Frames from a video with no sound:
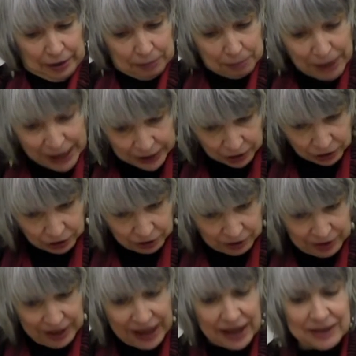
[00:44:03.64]
matter
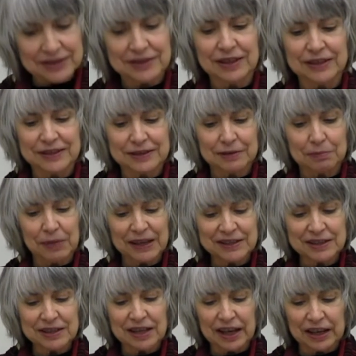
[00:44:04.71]
has this
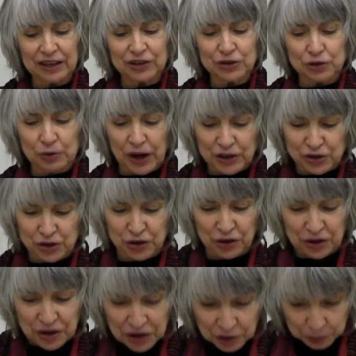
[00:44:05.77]
messianic
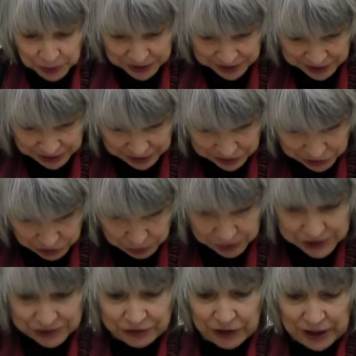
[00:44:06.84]
structure written into
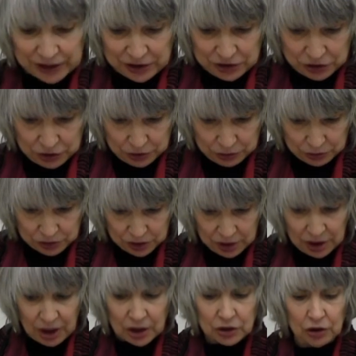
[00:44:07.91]
its finitude,
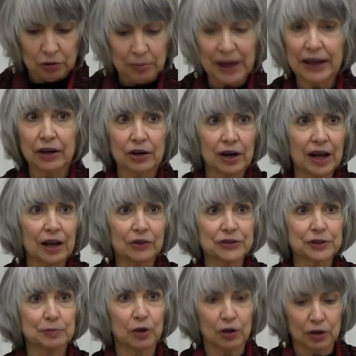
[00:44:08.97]
no matter how
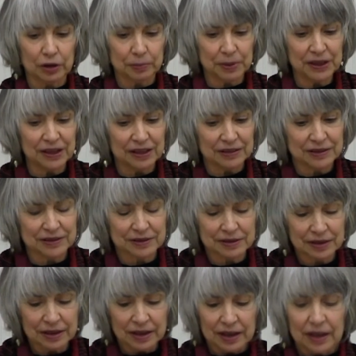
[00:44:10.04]
small a piece,
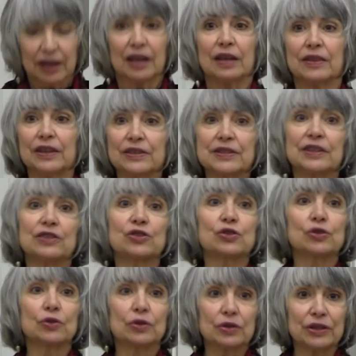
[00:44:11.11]
this is
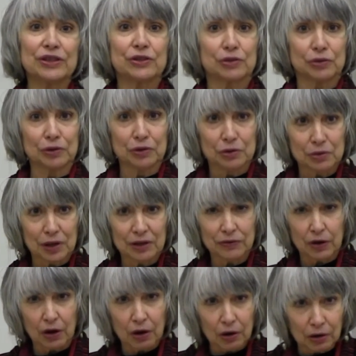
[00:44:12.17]
surely true of
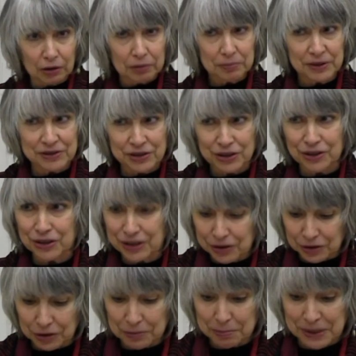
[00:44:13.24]
all
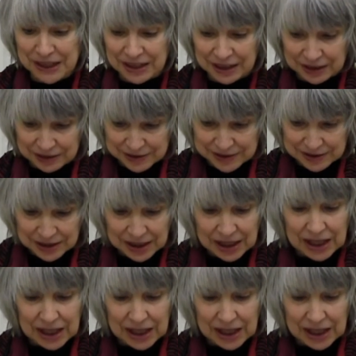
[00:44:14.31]
material beings,